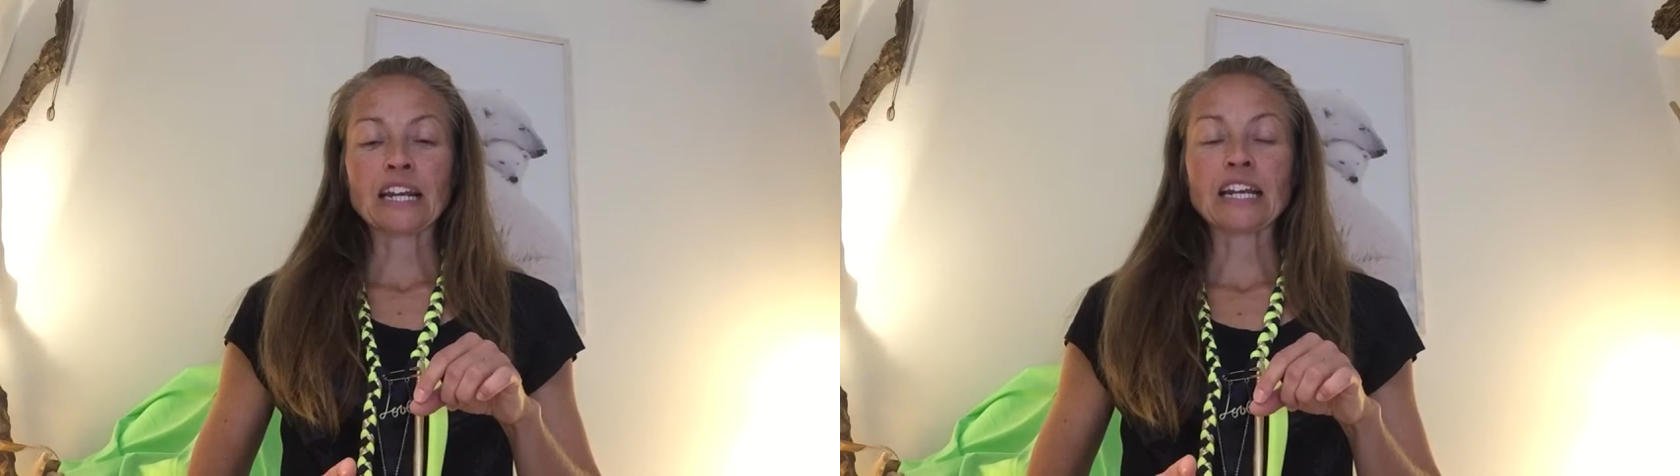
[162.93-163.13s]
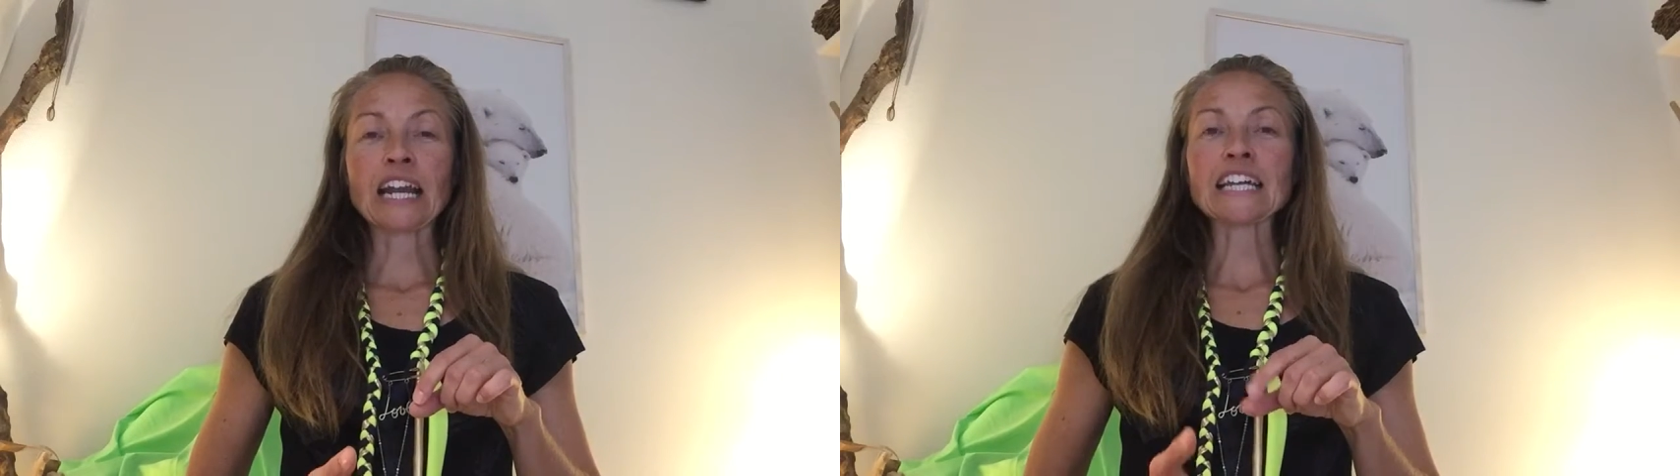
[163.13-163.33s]

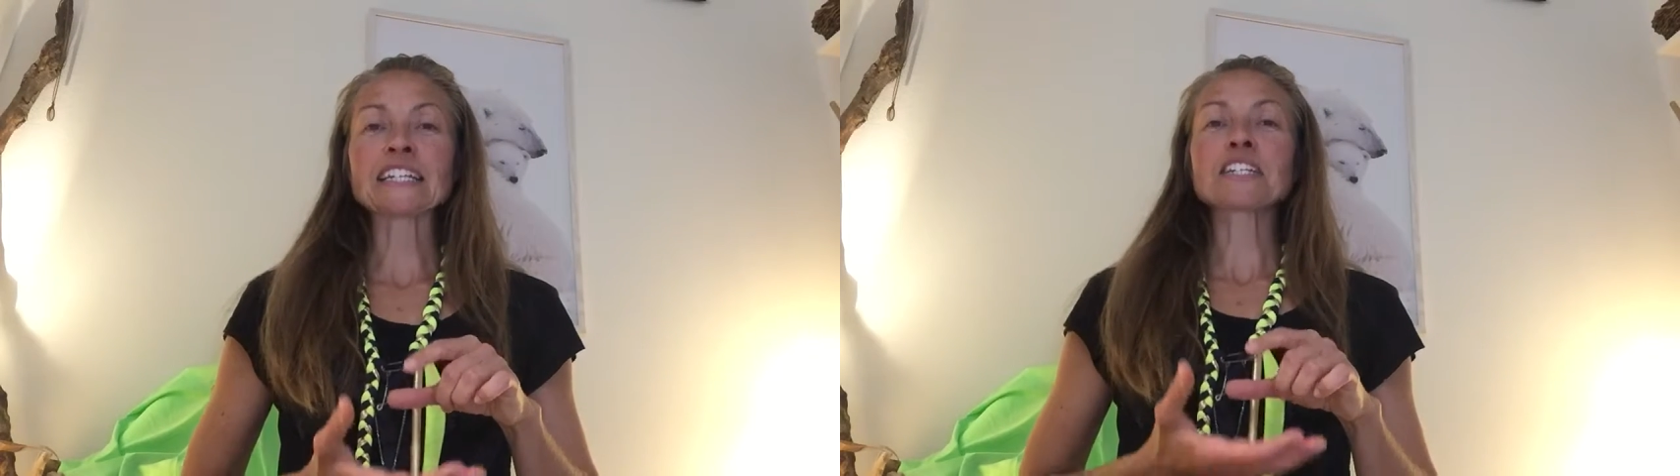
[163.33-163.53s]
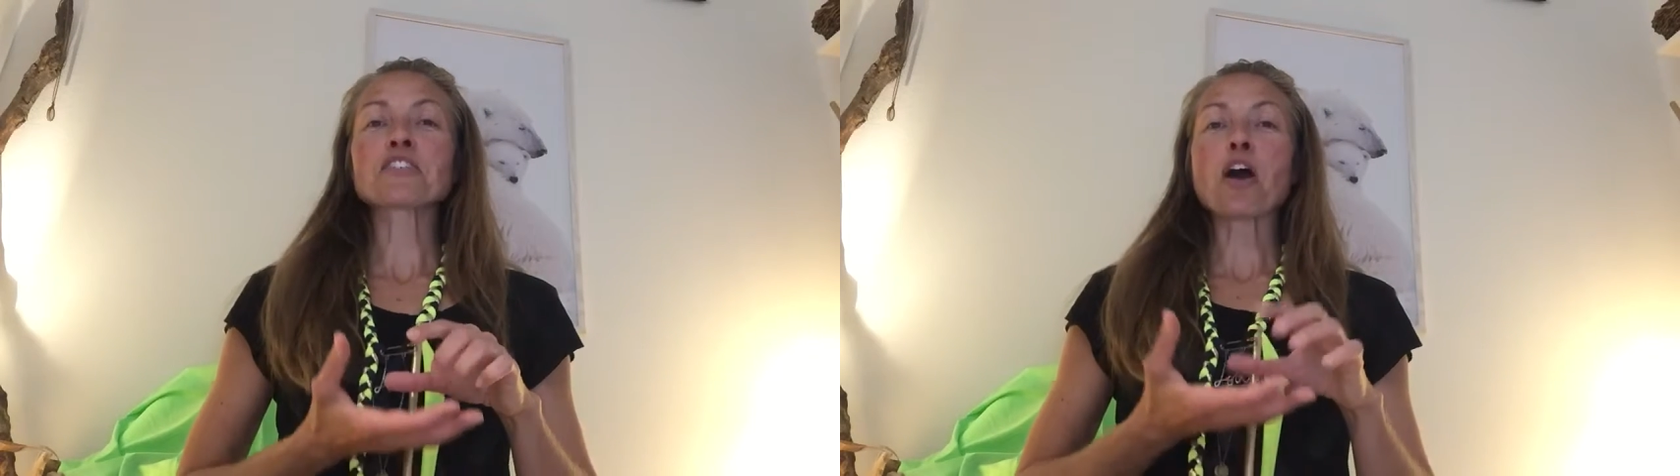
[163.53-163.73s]

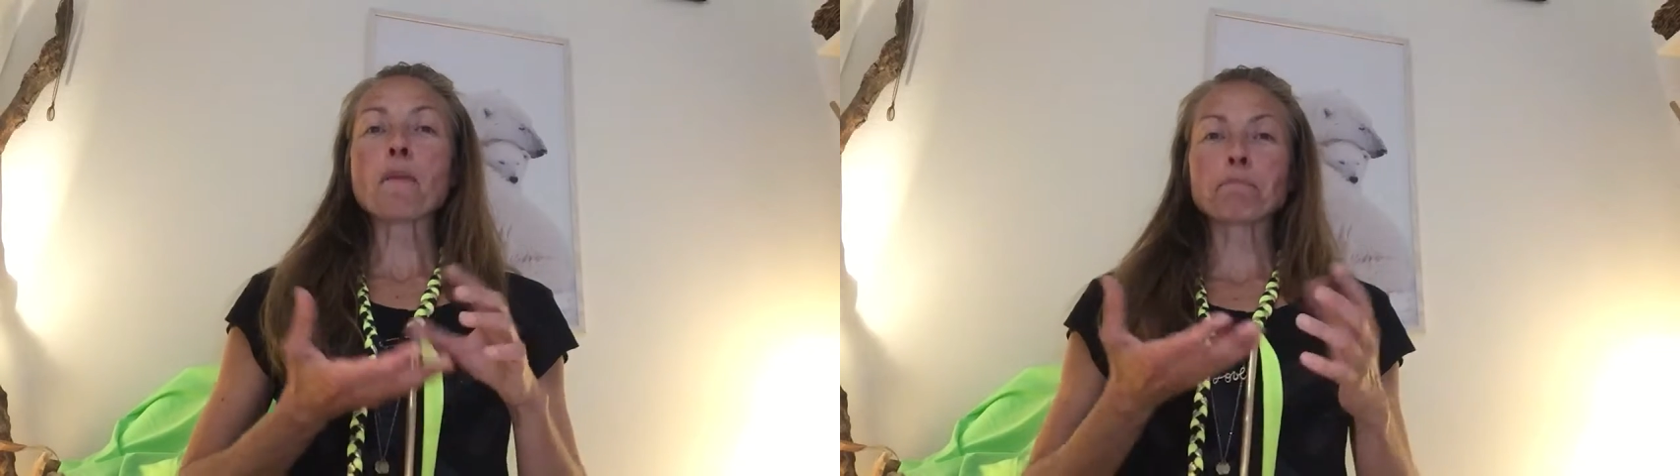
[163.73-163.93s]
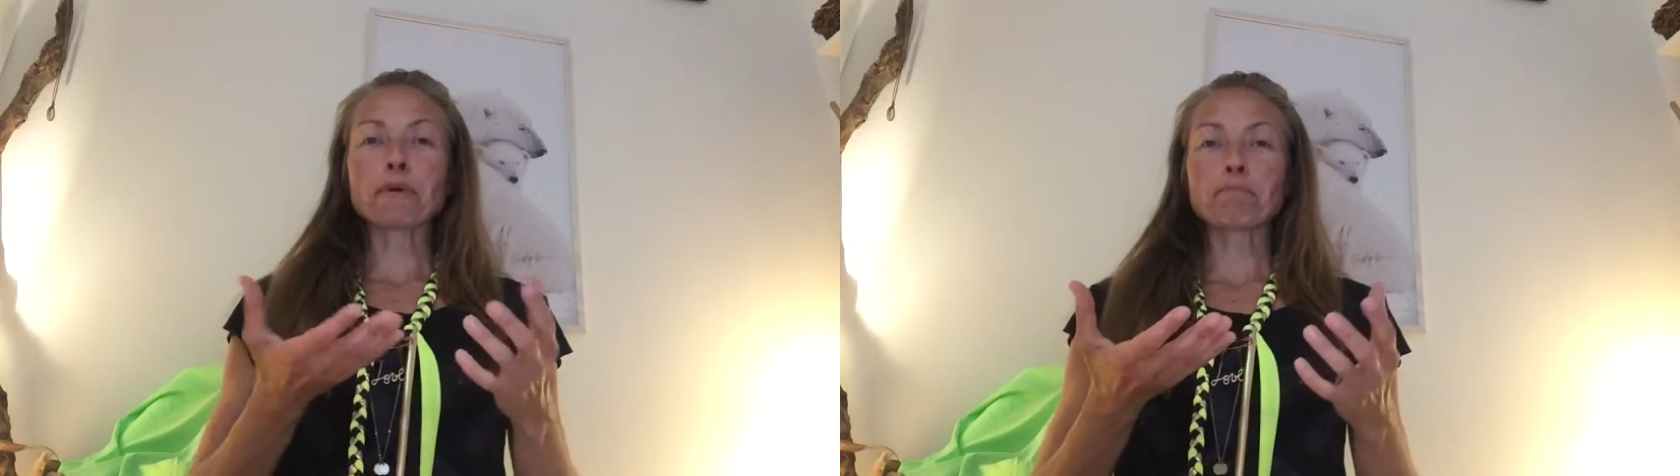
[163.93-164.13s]
lightened
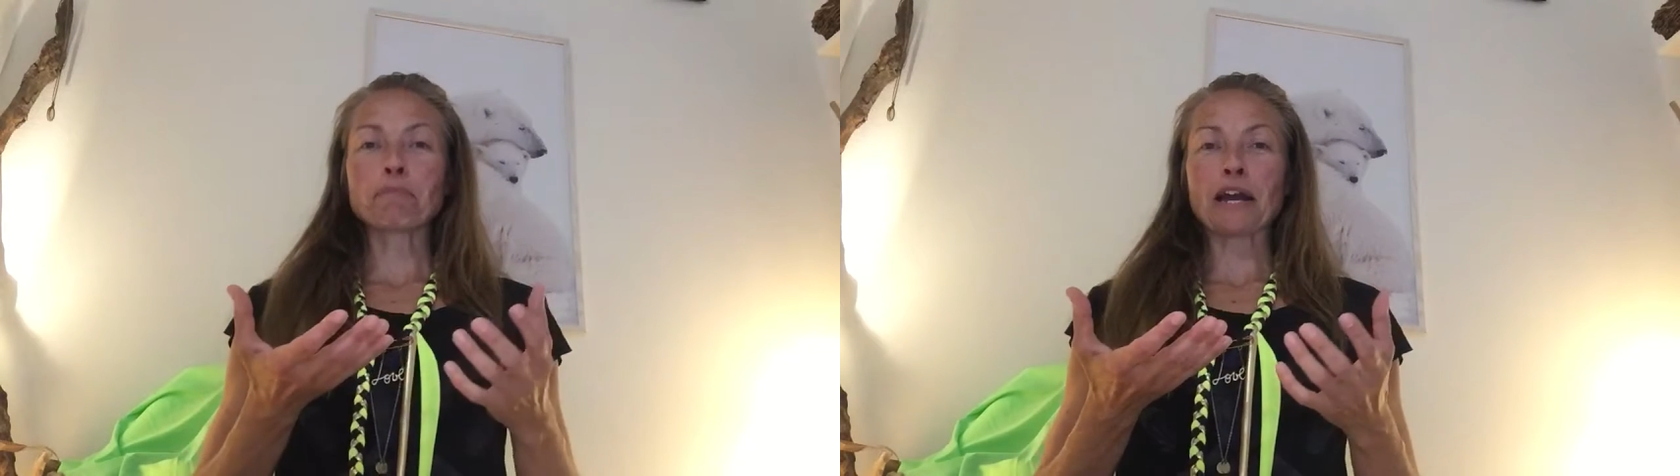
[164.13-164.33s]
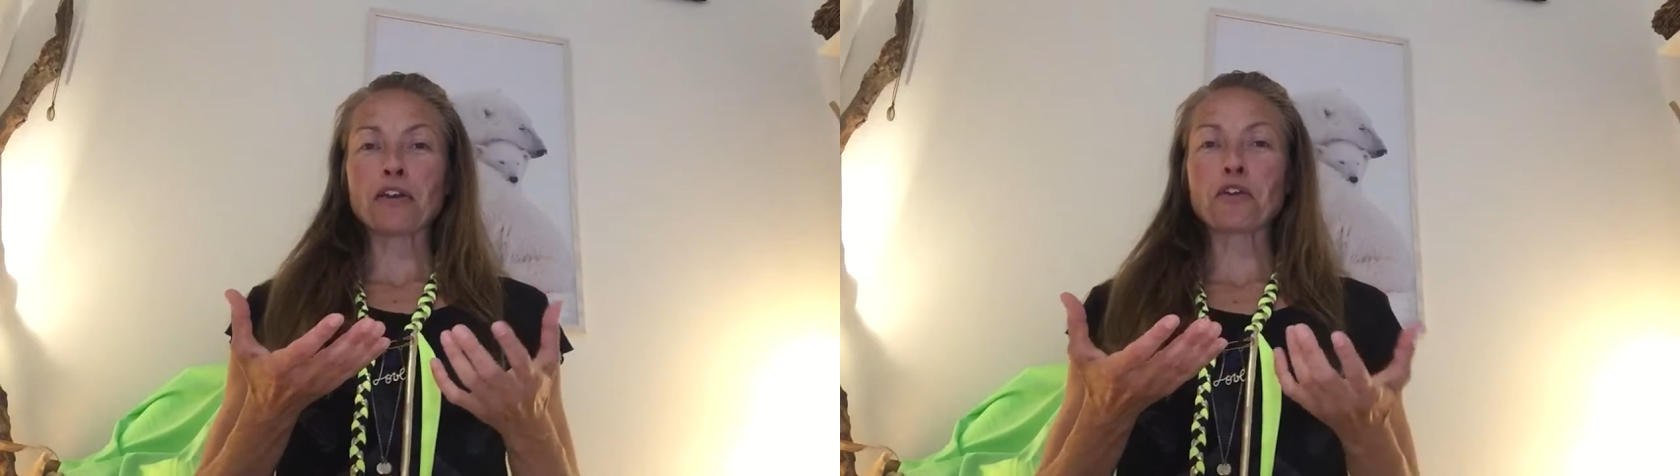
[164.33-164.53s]
up
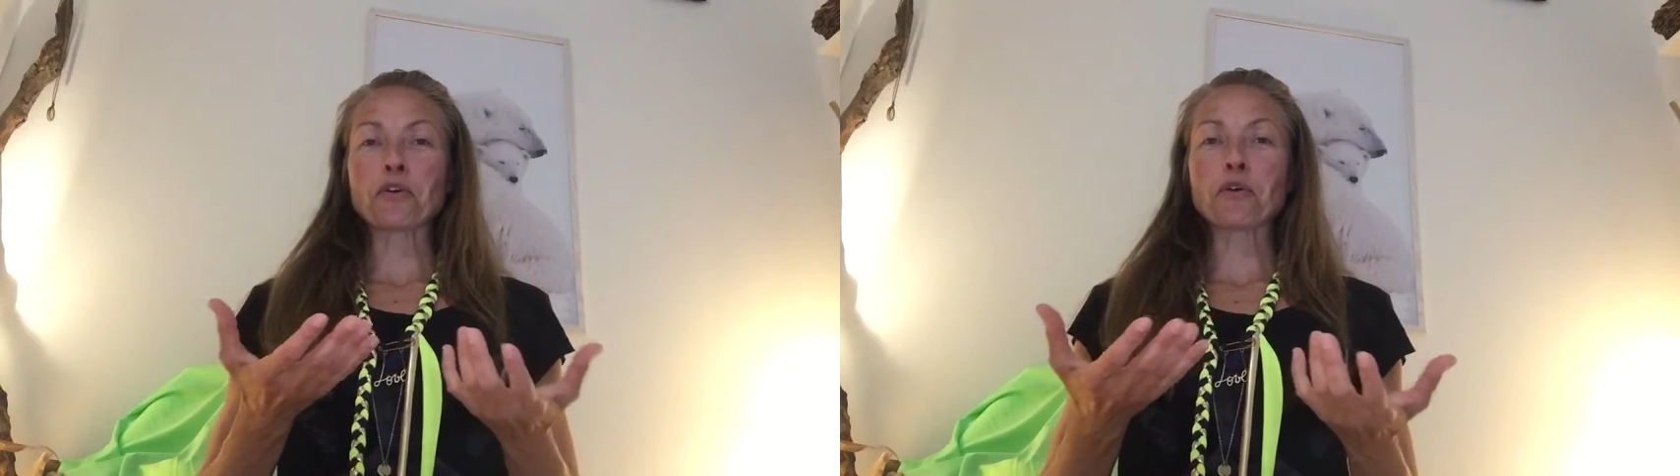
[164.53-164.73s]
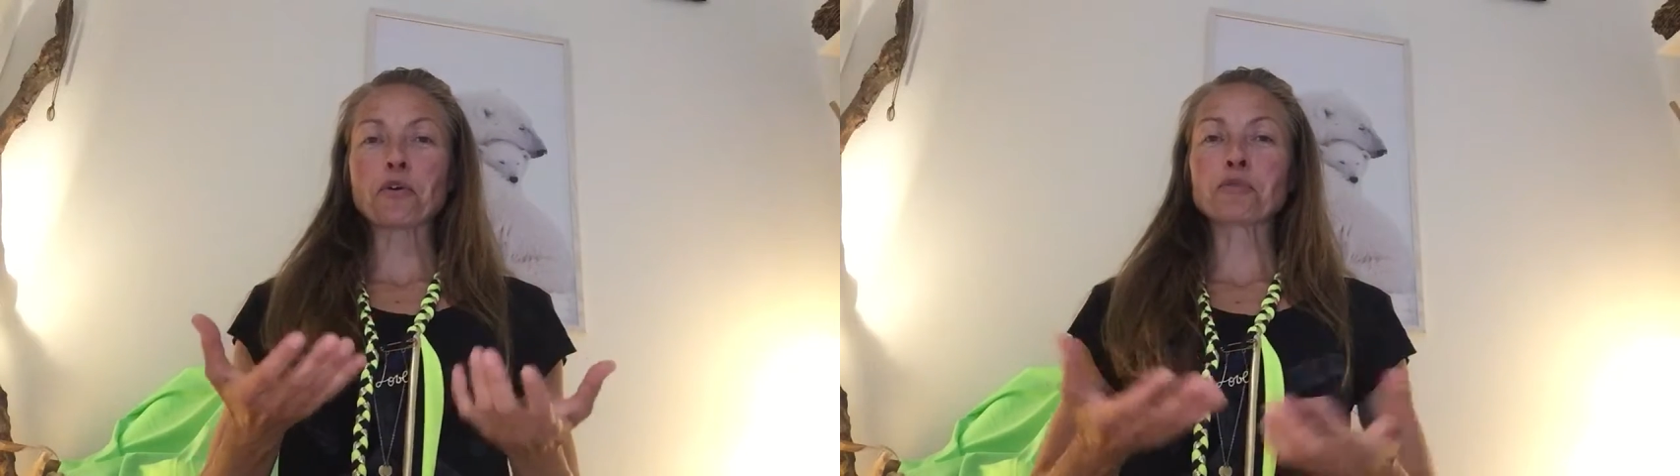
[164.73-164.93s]
by
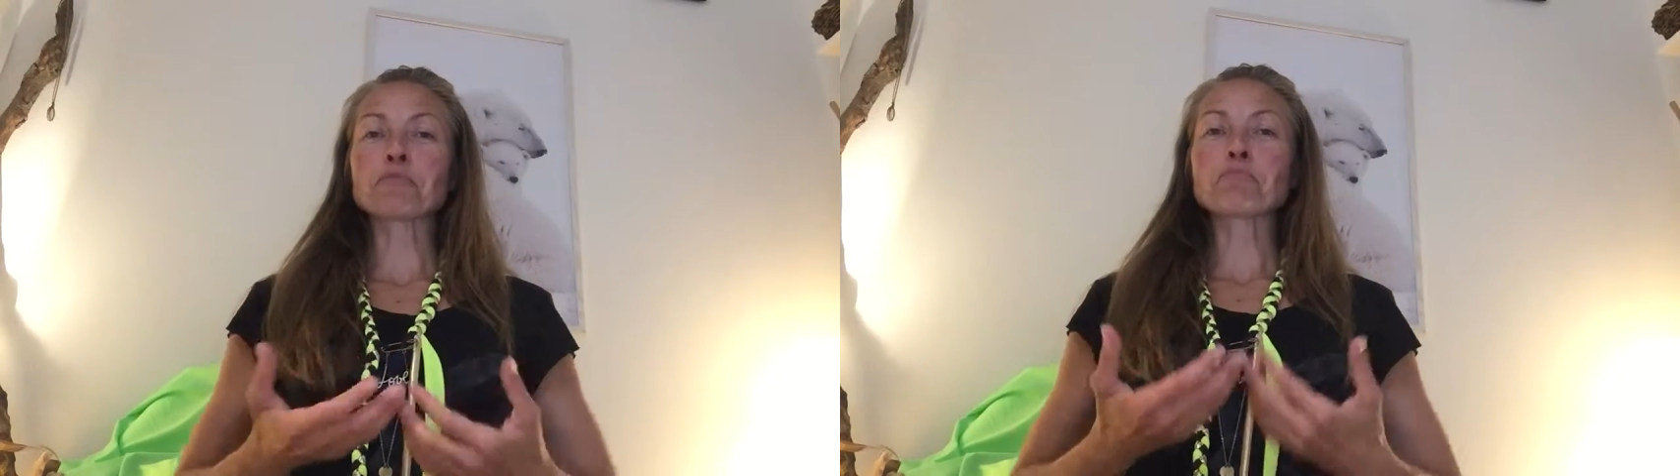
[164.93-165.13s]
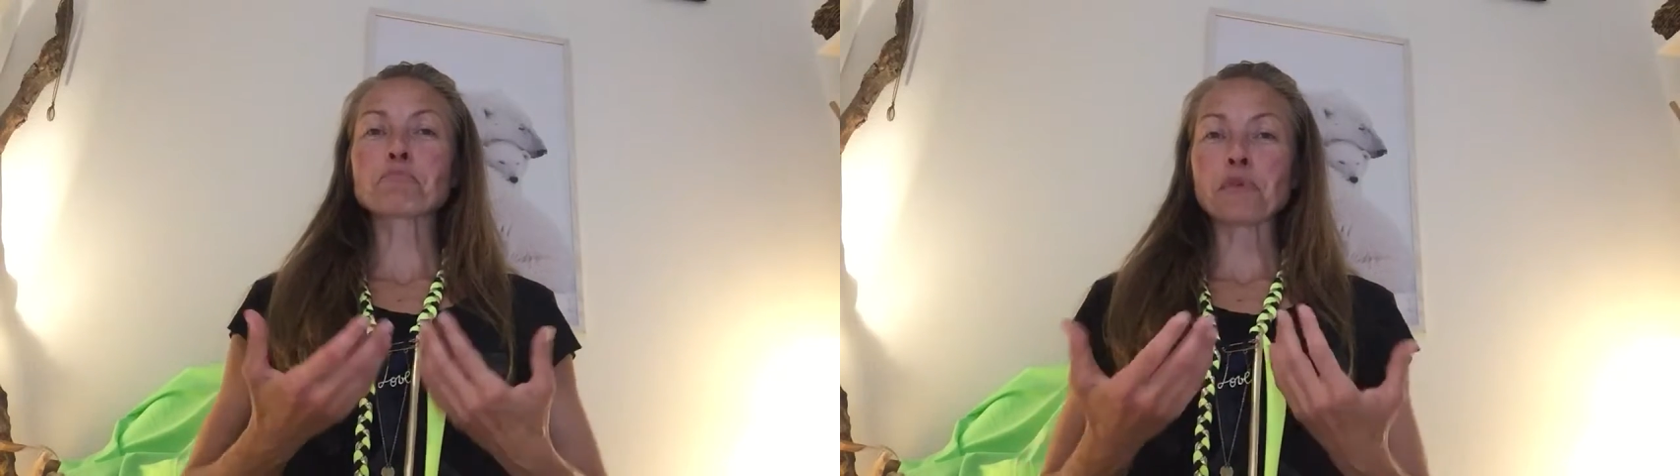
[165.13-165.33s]
her own